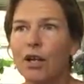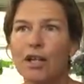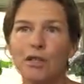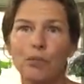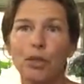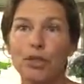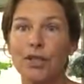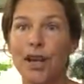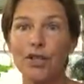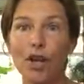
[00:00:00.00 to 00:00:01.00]
His
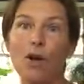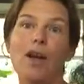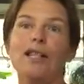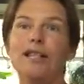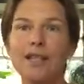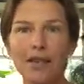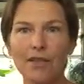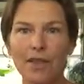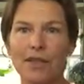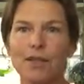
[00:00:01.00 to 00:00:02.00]
person had no
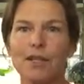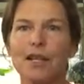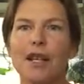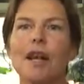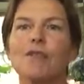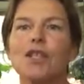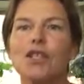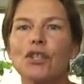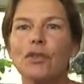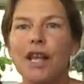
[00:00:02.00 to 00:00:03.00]
idea that he was going to have
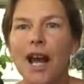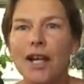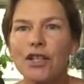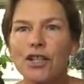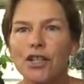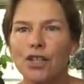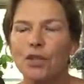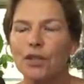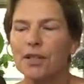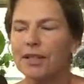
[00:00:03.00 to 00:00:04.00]
such a reaction
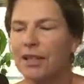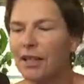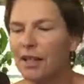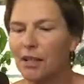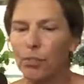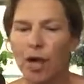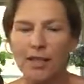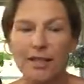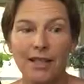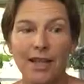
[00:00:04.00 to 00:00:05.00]
to a stick, and he brought
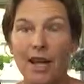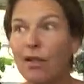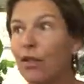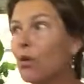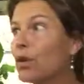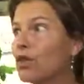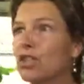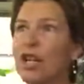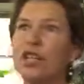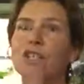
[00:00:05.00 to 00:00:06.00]
a stick out and the
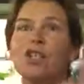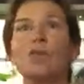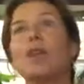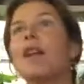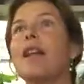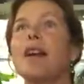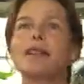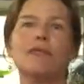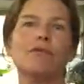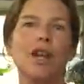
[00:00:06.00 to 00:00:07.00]
horse changed and went
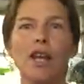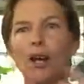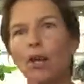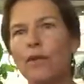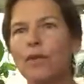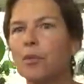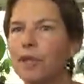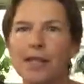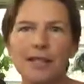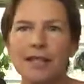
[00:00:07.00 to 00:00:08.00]
nuts and ran all over the
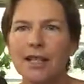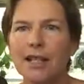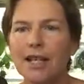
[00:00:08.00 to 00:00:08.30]
place.